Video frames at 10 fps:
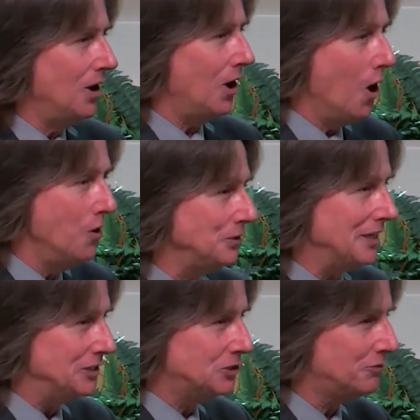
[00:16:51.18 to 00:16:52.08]

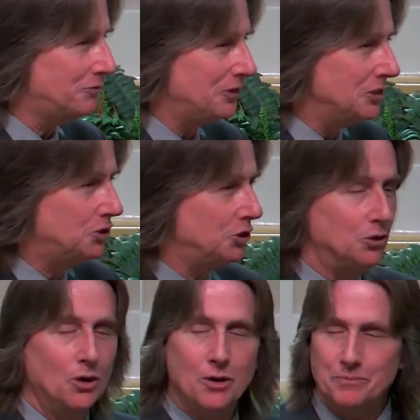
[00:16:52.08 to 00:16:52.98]
only to feed
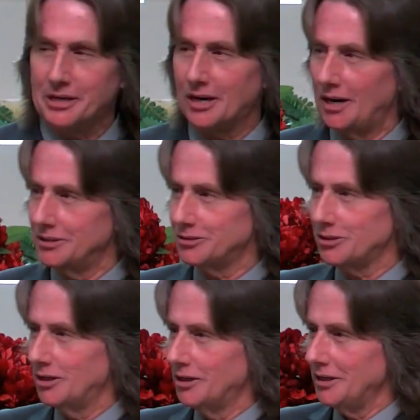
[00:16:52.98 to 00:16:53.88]
you because
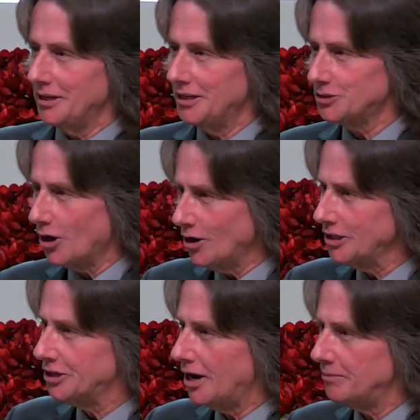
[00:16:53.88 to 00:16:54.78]
it's our
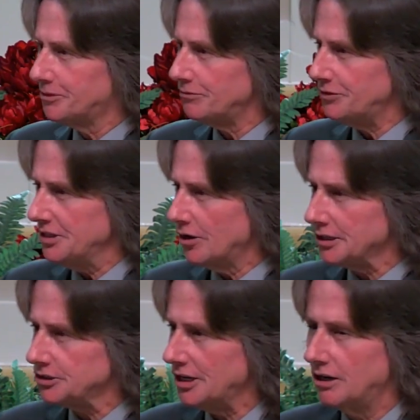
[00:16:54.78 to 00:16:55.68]
job to feed
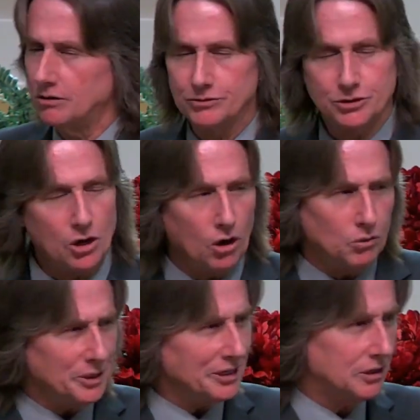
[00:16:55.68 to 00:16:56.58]
ourselves all
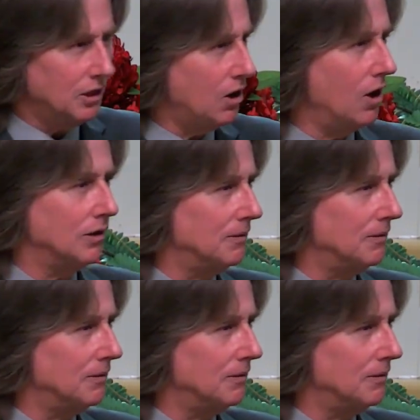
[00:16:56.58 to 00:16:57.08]
week long.